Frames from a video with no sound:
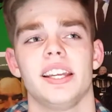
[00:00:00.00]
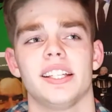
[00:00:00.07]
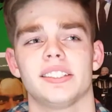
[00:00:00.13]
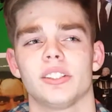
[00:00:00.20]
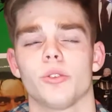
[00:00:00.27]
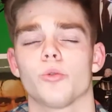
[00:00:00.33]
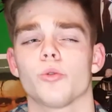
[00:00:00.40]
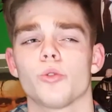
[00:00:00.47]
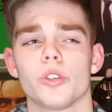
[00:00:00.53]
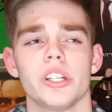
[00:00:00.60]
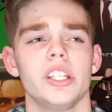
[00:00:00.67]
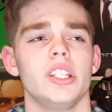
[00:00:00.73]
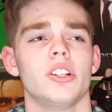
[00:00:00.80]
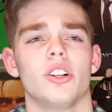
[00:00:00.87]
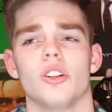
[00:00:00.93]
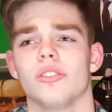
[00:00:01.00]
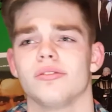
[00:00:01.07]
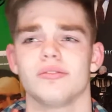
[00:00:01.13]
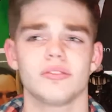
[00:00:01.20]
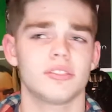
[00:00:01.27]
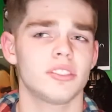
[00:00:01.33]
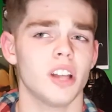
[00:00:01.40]
It's a real
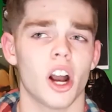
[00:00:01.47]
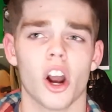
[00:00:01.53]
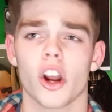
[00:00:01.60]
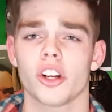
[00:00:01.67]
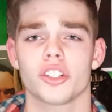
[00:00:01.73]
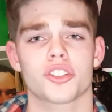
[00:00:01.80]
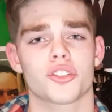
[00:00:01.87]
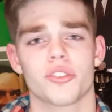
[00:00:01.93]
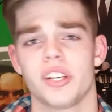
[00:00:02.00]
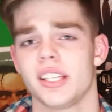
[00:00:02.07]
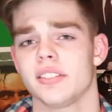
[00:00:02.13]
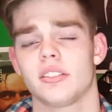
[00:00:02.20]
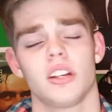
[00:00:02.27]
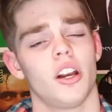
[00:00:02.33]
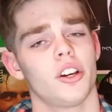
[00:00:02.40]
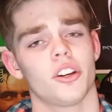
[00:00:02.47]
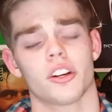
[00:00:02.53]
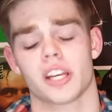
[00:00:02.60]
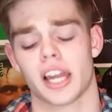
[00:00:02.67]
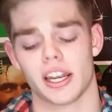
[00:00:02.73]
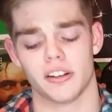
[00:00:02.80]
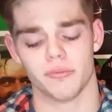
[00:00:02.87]
heartstrings tugger
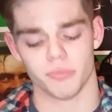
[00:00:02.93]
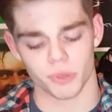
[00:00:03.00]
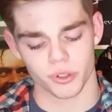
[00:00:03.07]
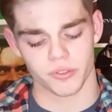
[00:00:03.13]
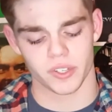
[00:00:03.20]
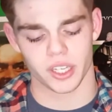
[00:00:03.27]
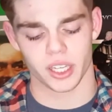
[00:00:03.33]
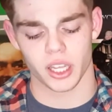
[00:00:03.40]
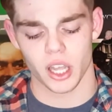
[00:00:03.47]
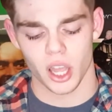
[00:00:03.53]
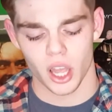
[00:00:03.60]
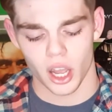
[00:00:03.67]
kind of movie.